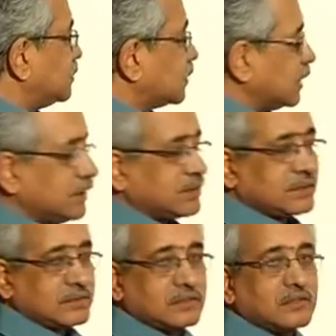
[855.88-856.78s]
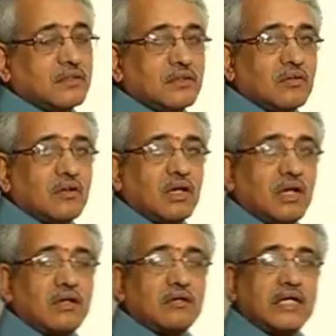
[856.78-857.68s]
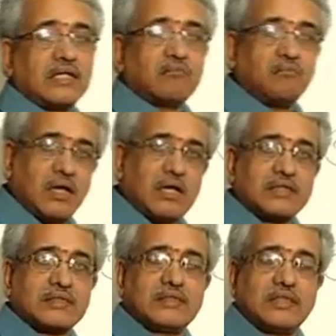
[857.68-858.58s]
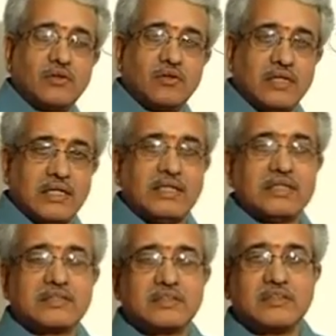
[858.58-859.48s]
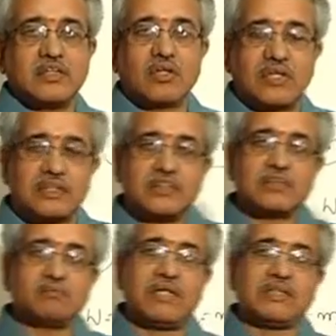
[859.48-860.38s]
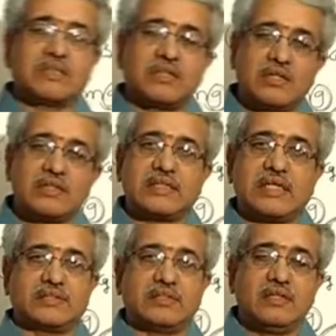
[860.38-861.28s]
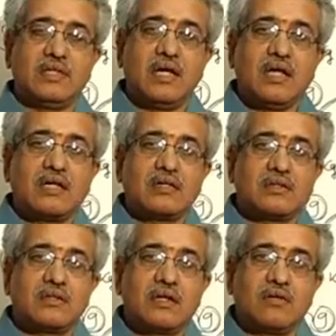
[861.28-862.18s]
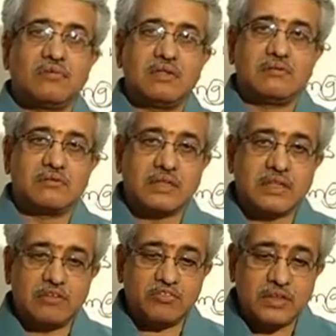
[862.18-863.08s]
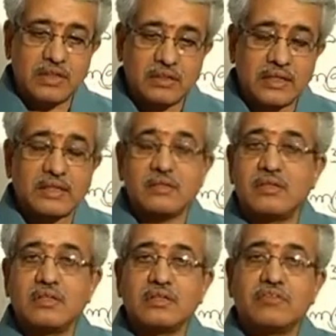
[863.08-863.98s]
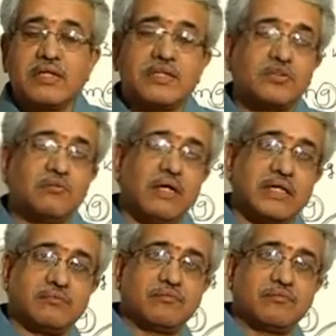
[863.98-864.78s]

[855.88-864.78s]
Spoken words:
conditions like mass, the local conditions, the location, the space and other things will give a feeling like the weight to the body.